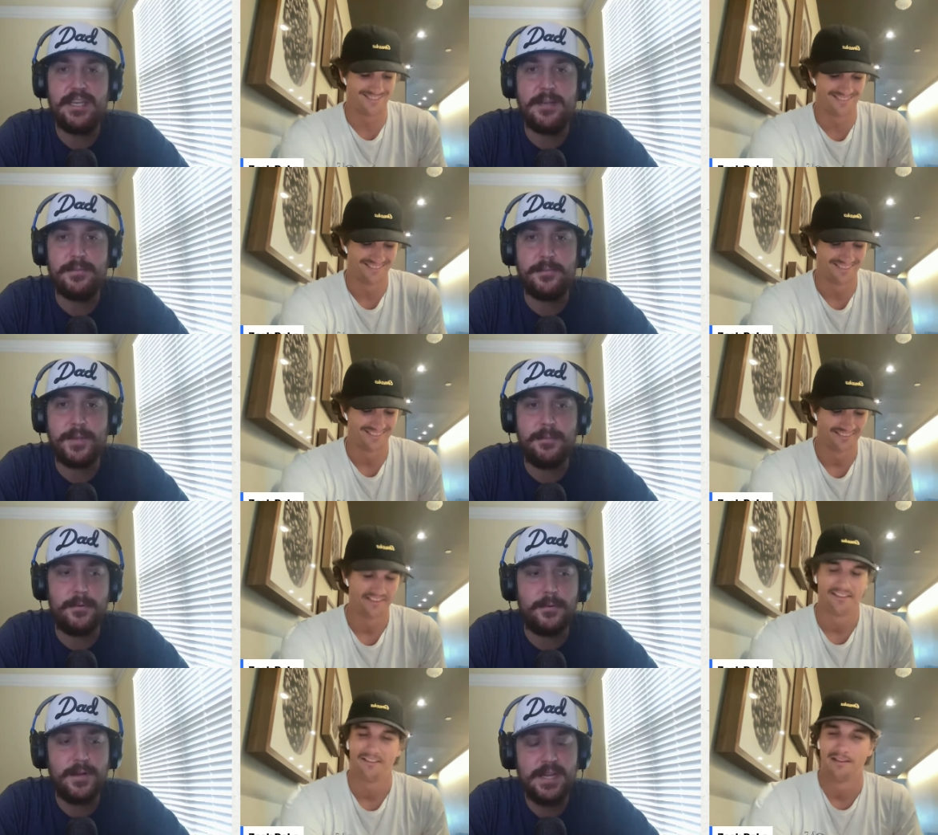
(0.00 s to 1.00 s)
Speaker 1: DMs from
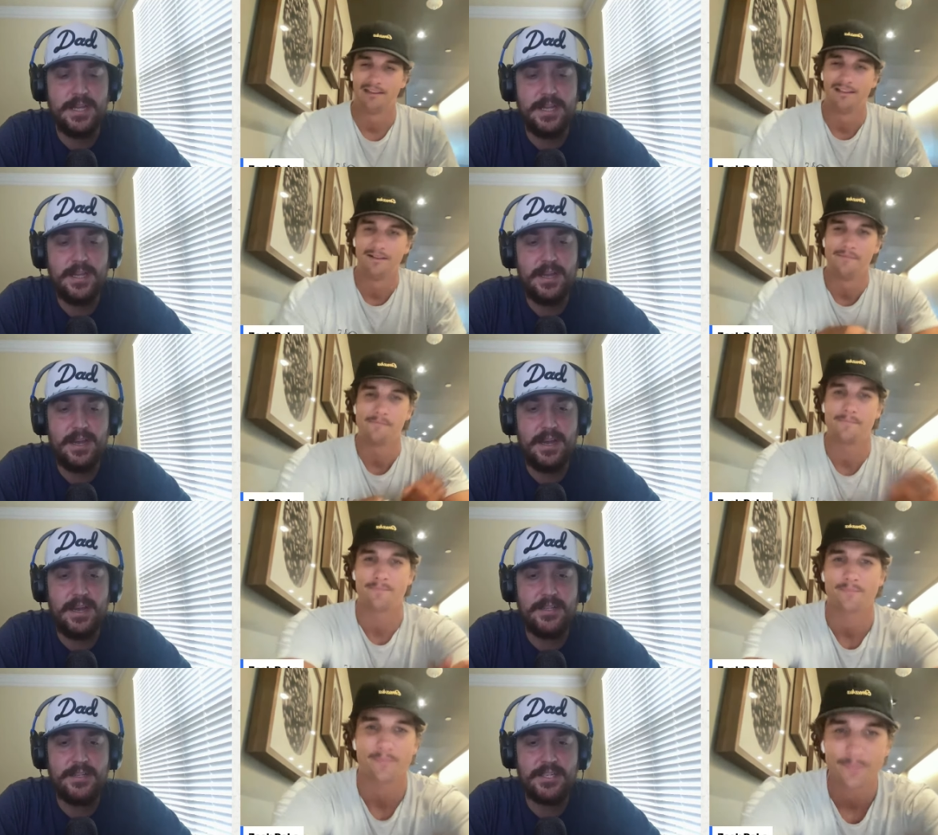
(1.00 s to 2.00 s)
people
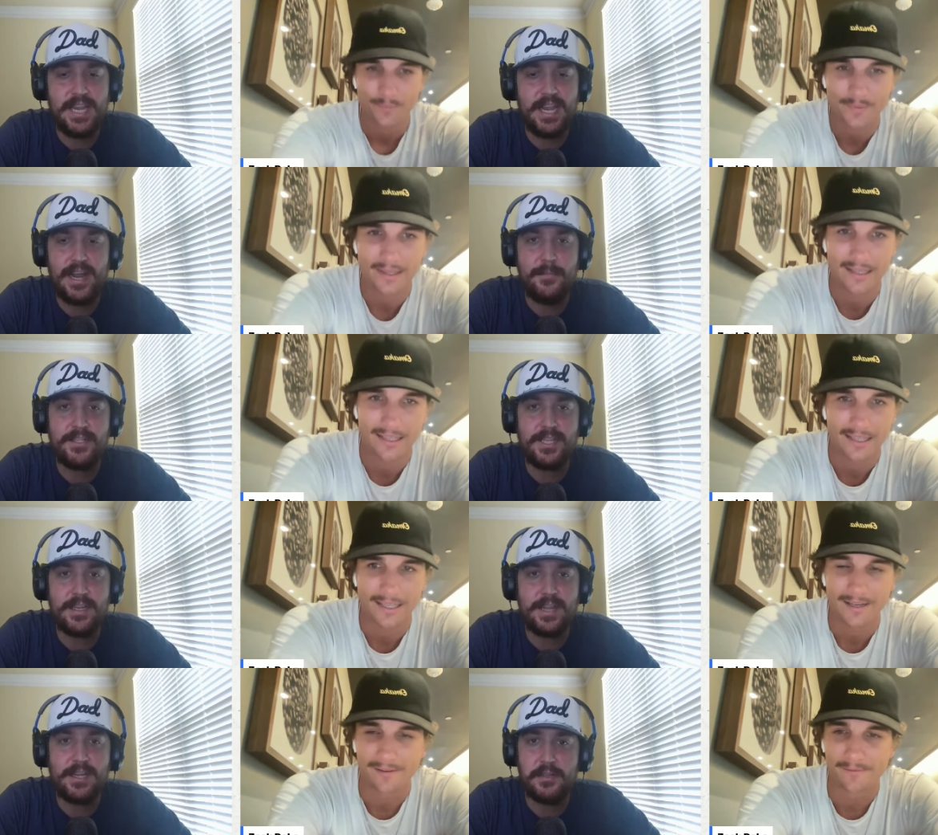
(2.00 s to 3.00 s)
uh, just saying how much
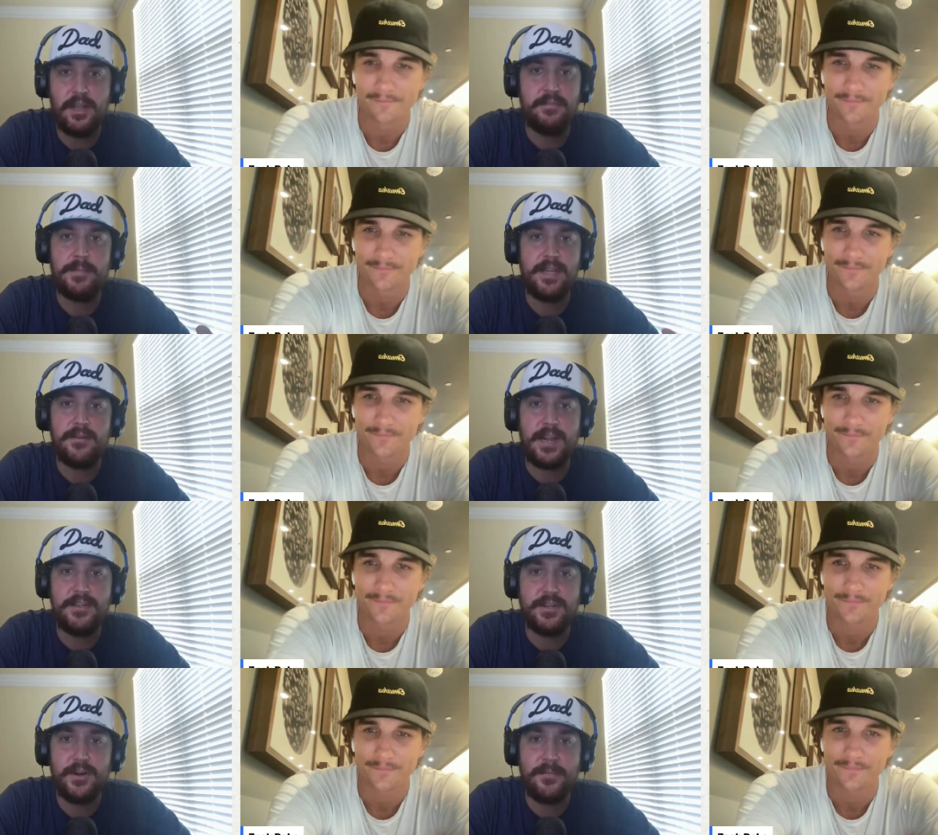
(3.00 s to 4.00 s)
they like loved being
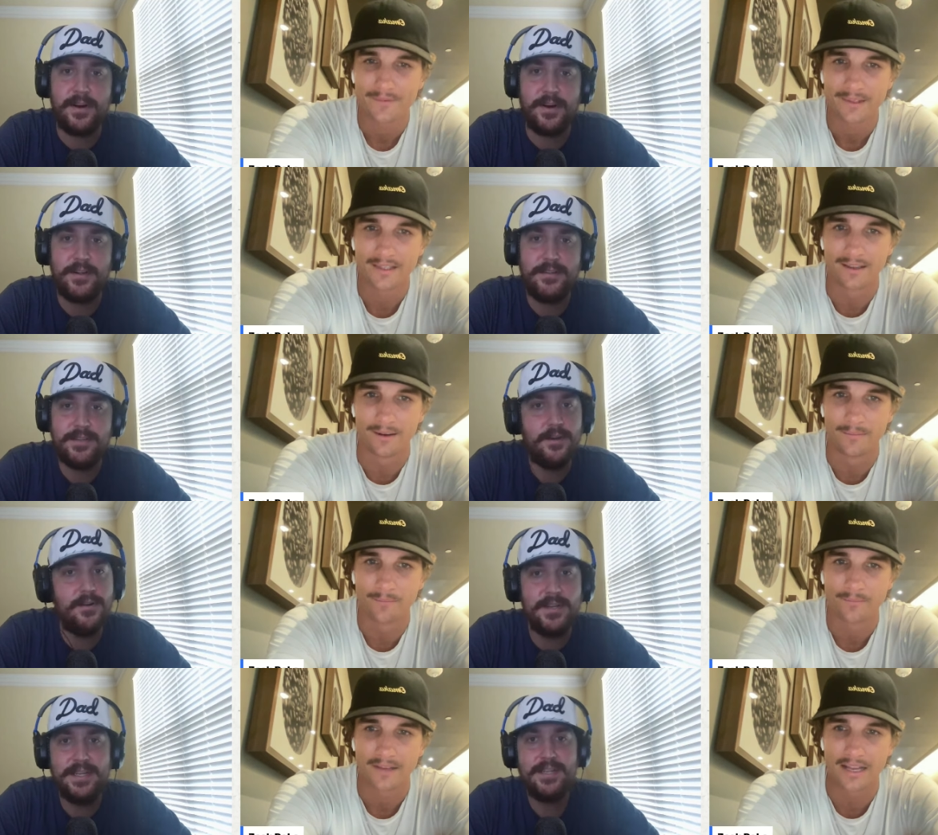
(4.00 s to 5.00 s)
around you in Omaha. Yeah.
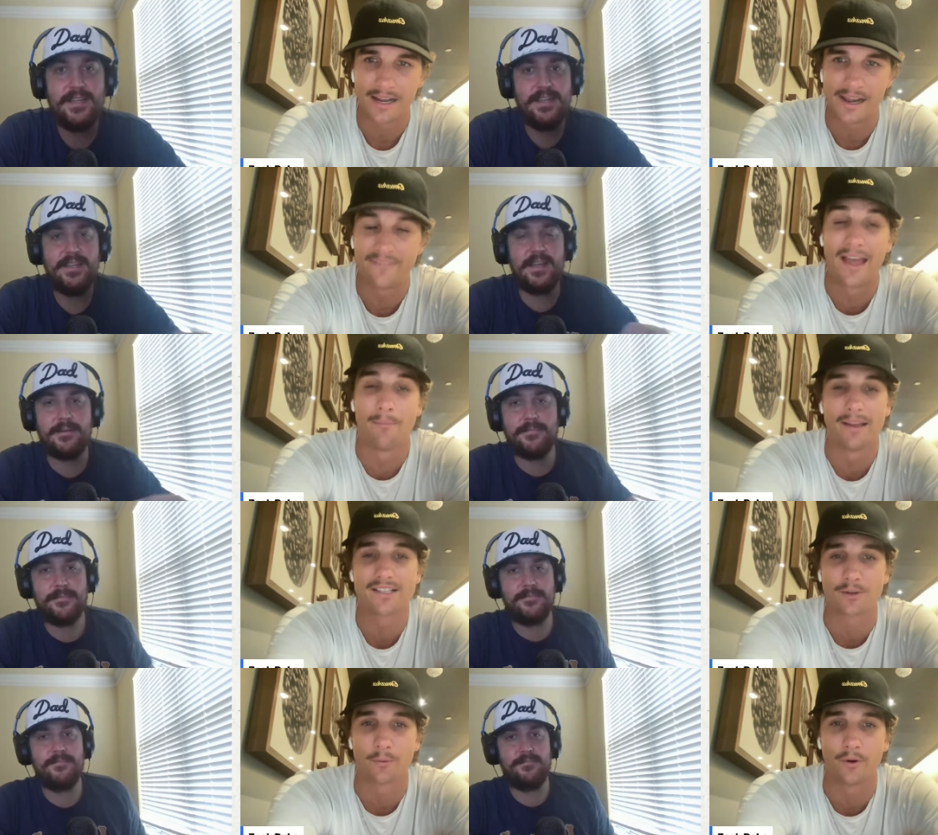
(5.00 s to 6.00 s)
So, and that like,
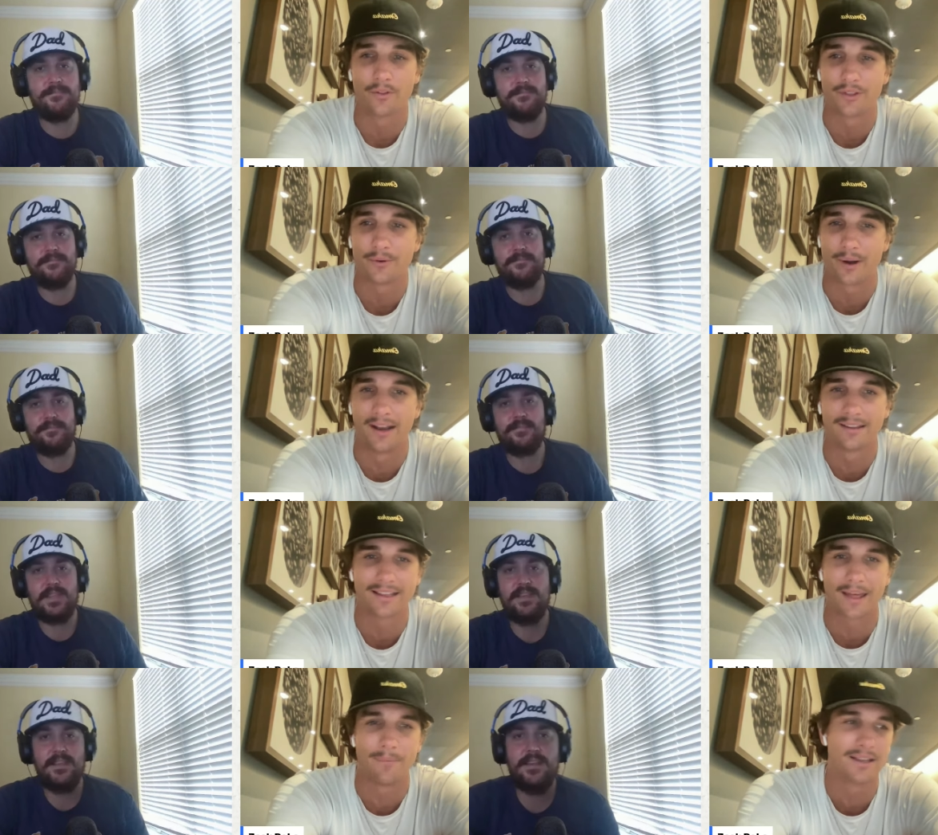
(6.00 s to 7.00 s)
makes
Speaker 2: it worth it, right?
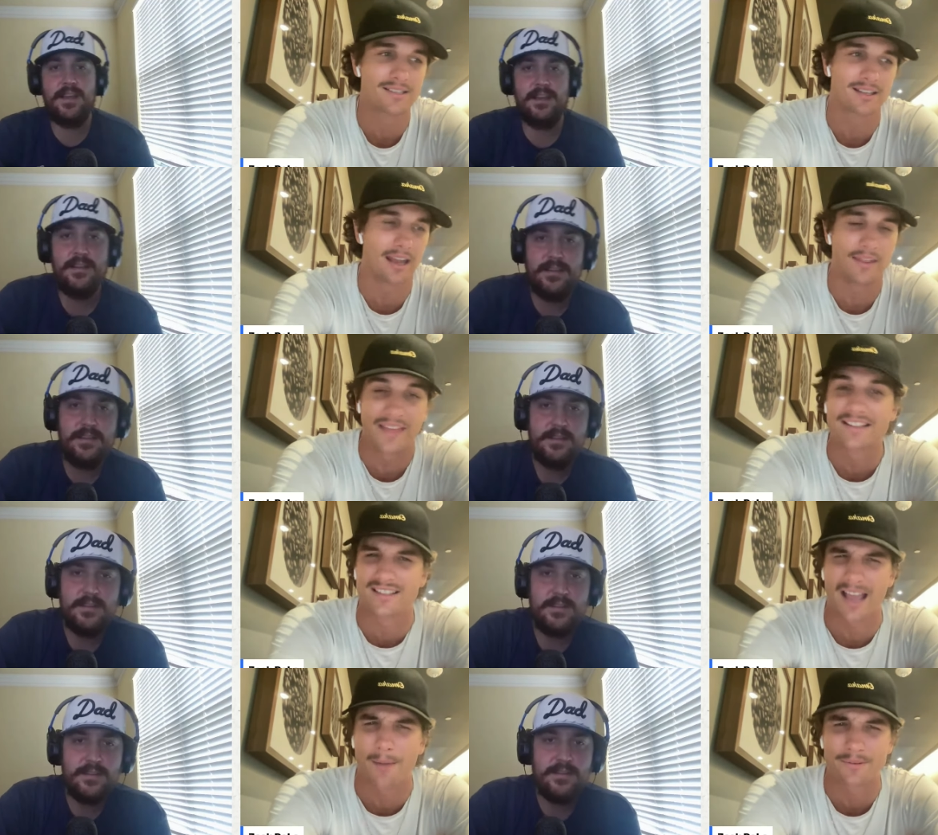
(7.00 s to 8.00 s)
Like that makes yeah. it, and
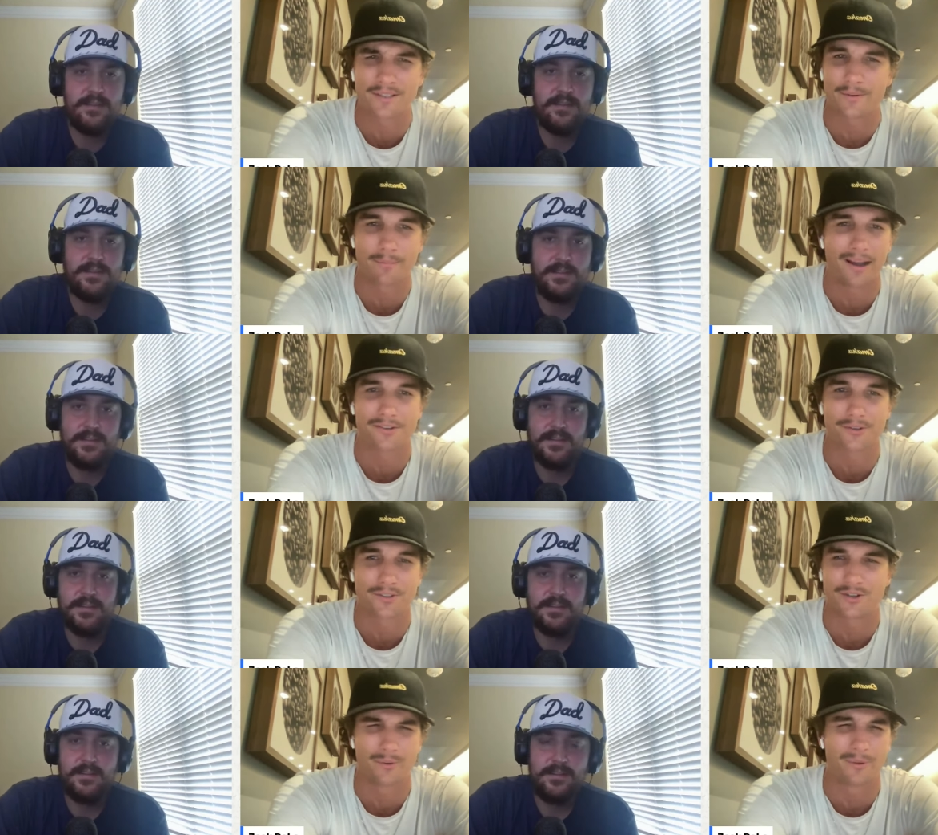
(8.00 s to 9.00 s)
that's the opposite of
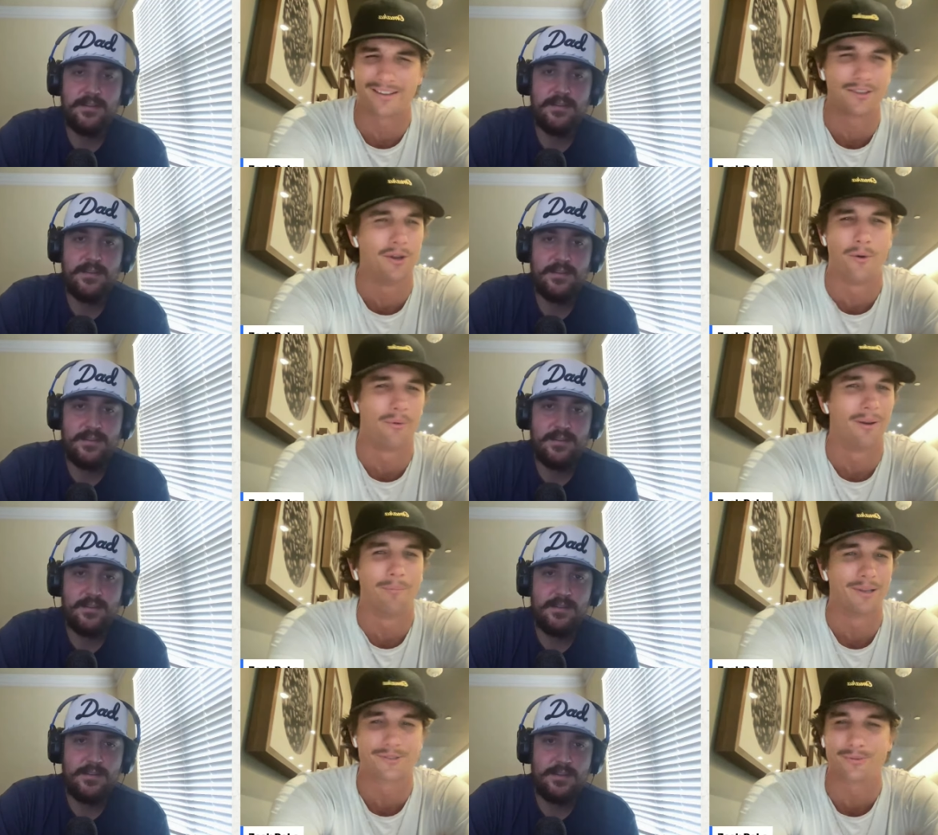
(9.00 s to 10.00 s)
imposter syndrome. Like you don't
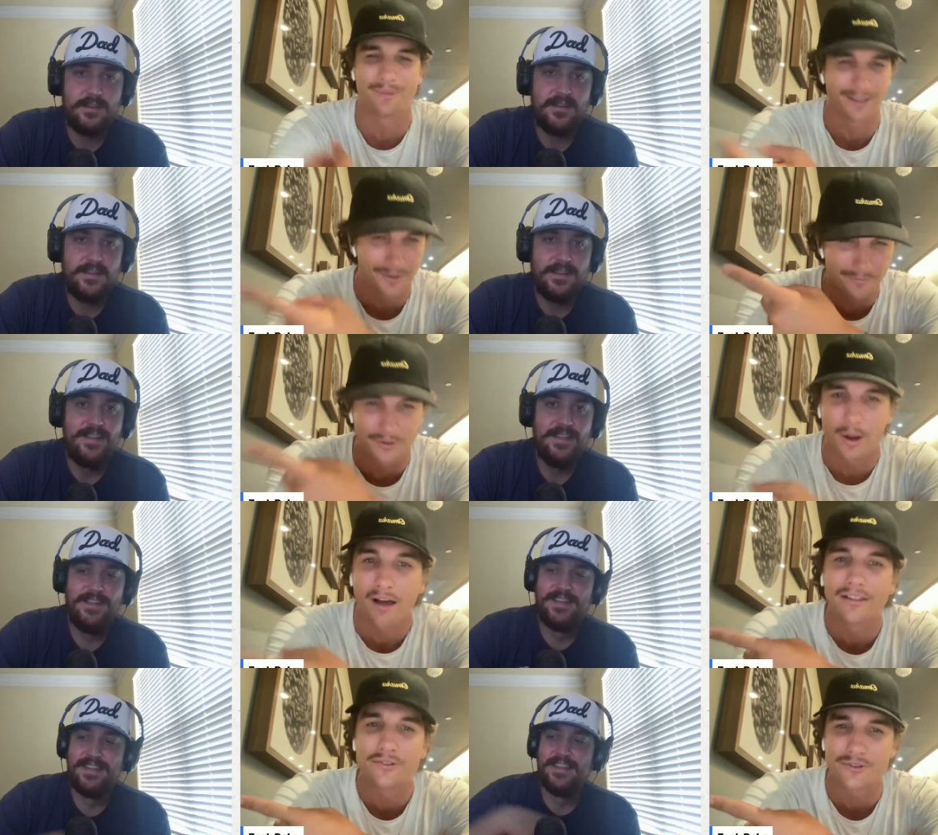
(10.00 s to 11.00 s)
want a picture, like dude,
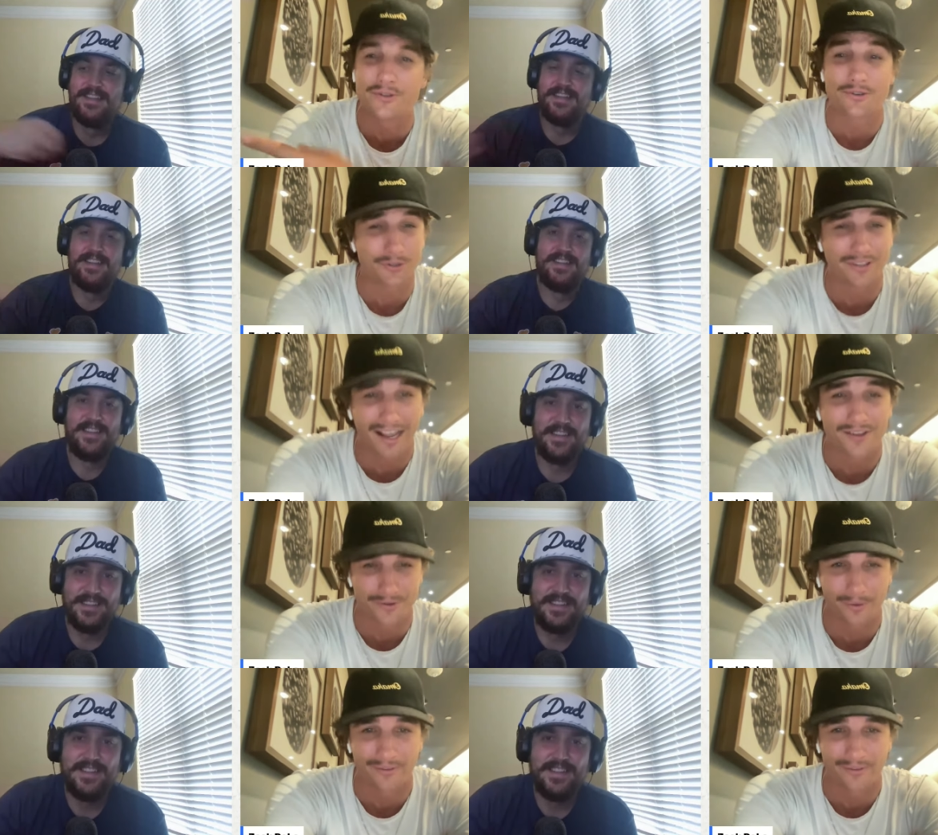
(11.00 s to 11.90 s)
I'll introduce you to the guys